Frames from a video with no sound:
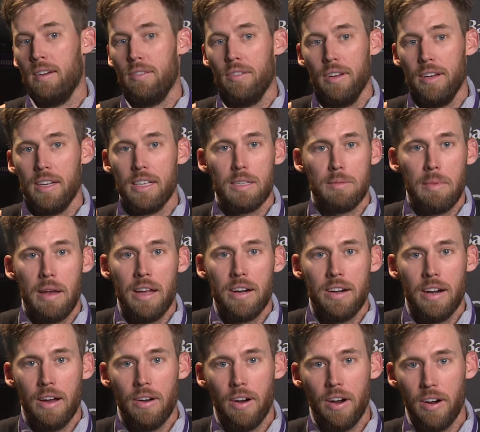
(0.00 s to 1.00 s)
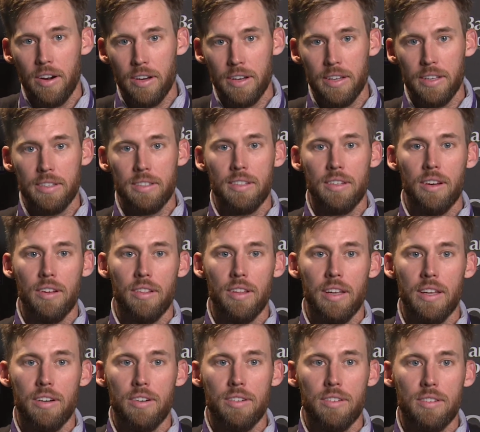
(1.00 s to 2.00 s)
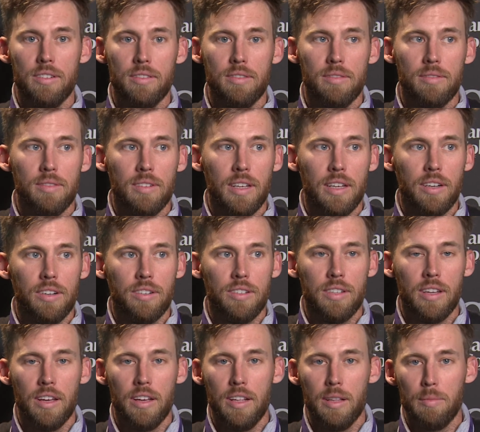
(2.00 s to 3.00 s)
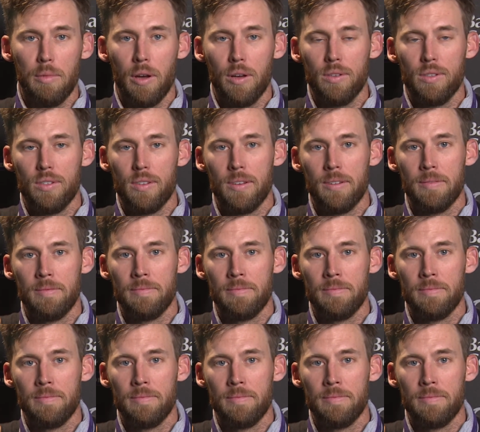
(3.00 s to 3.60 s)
really doesn't matter how hard it is. You know, the hitters tell you the most.